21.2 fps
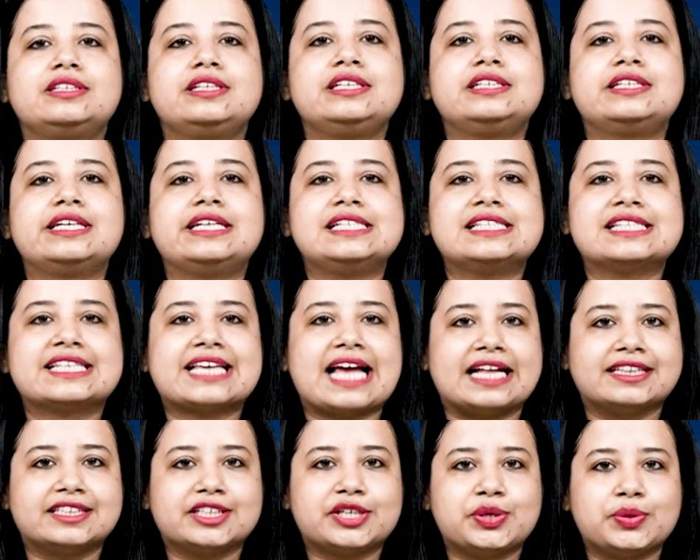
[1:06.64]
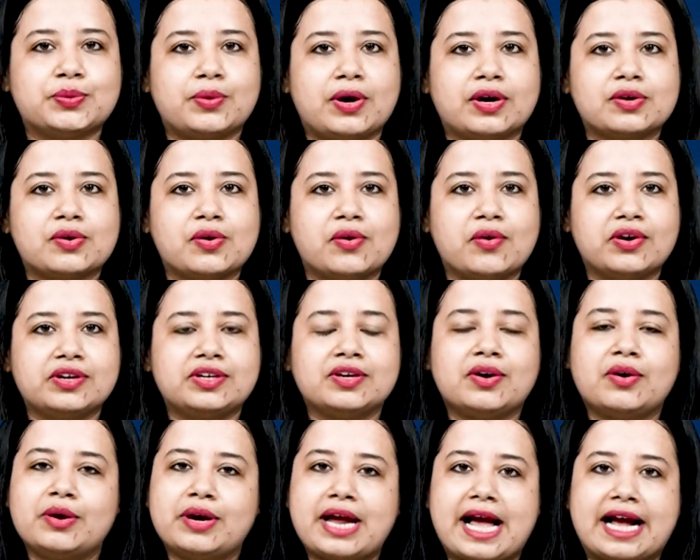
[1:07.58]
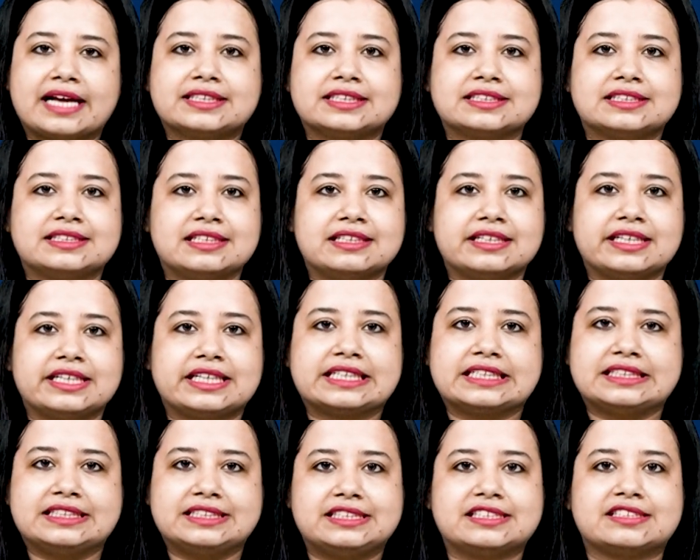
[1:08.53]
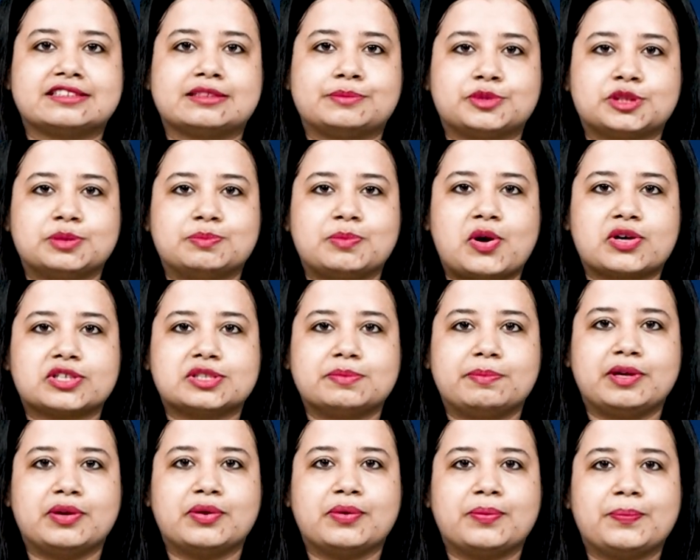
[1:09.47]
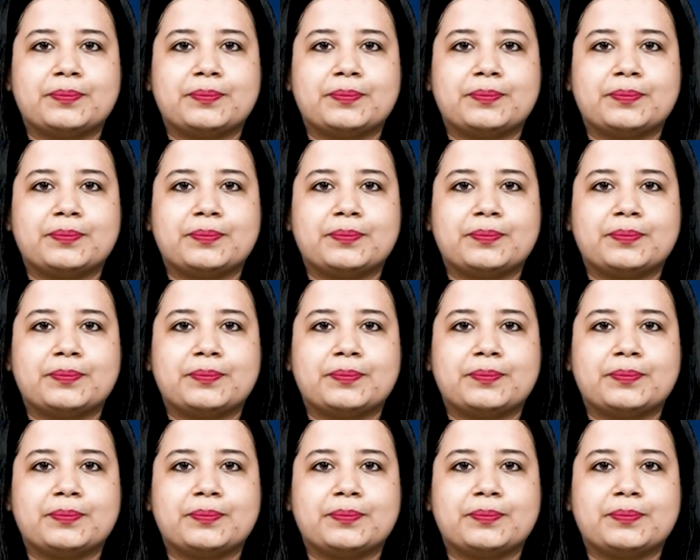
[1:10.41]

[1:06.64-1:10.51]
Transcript: details, scan the QR code or access the link in the description box below.